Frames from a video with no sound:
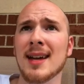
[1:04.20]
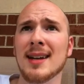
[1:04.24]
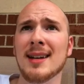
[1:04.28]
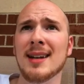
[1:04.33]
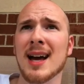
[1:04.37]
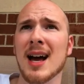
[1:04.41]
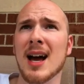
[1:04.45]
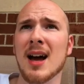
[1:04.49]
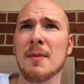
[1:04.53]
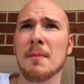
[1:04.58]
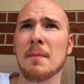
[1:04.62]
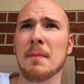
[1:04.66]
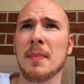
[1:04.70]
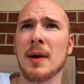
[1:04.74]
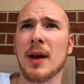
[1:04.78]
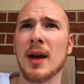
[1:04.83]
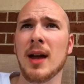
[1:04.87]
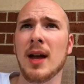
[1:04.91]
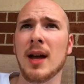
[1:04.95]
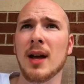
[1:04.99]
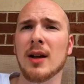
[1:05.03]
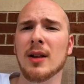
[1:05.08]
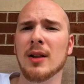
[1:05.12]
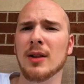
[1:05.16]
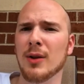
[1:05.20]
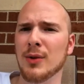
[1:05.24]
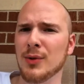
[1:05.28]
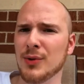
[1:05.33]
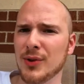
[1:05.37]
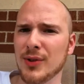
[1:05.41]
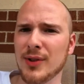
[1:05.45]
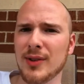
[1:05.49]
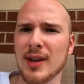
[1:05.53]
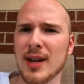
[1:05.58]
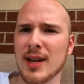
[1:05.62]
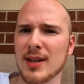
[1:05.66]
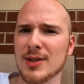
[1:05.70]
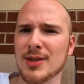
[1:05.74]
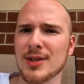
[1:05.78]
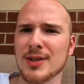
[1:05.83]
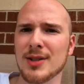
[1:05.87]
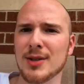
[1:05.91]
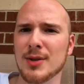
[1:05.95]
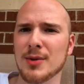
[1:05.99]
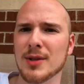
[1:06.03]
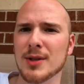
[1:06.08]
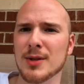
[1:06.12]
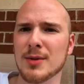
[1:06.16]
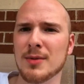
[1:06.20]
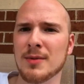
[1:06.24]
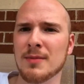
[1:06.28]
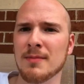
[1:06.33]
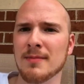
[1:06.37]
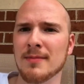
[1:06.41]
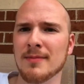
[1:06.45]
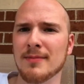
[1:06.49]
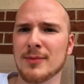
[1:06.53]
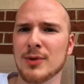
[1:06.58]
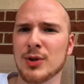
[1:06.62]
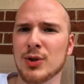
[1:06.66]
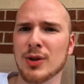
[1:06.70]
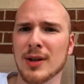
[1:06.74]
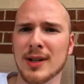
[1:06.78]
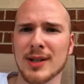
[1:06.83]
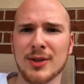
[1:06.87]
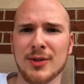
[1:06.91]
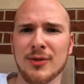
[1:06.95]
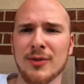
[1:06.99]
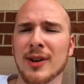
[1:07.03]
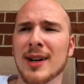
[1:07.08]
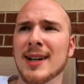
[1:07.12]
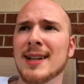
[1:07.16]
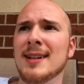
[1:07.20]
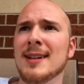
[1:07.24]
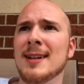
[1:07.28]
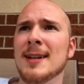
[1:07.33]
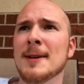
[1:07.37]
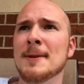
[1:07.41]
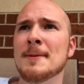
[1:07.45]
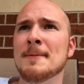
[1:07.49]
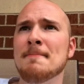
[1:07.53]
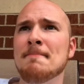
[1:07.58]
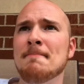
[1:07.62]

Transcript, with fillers: and not paying close attention to his trust fund,